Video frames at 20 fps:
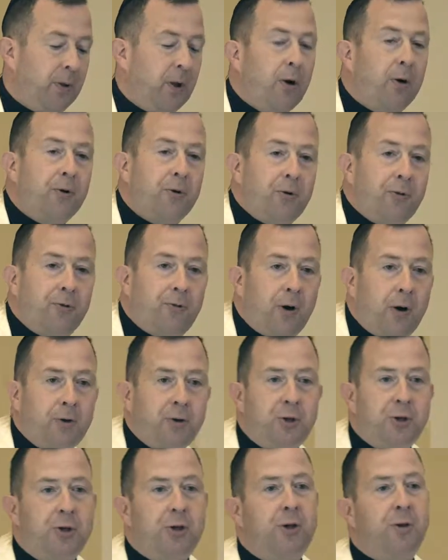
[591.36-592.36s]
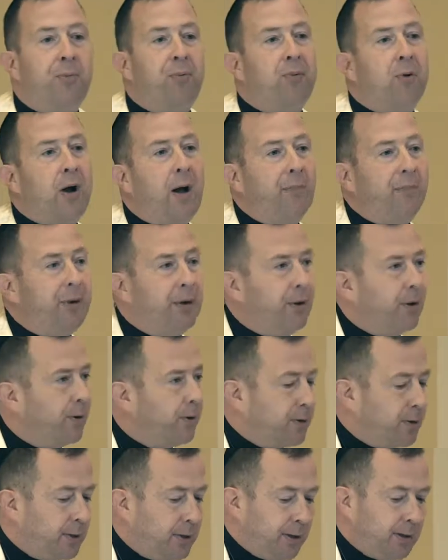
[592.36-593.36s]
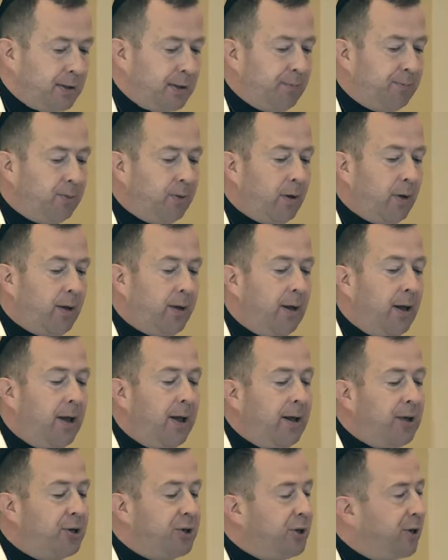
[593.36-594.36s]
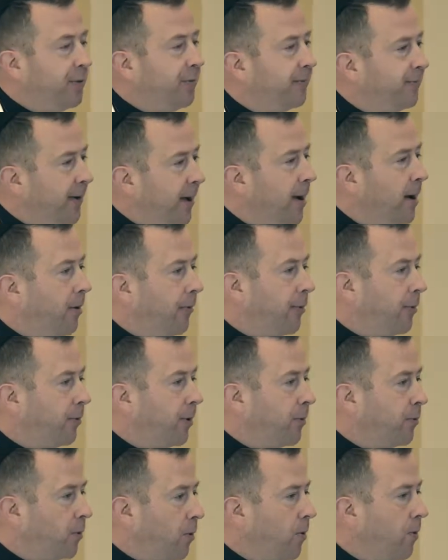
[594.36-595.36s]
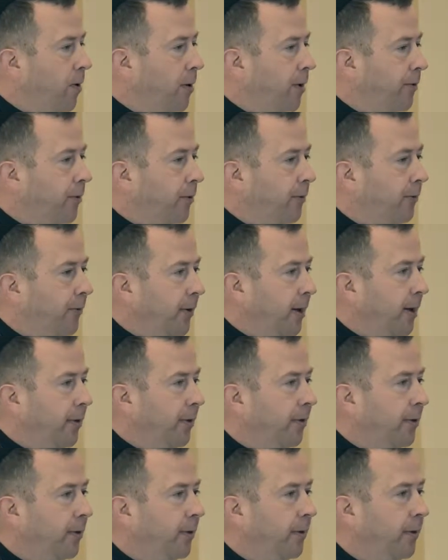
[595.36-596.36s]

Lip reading: Her devotion prompted her discipline, and she found the reward of her faith.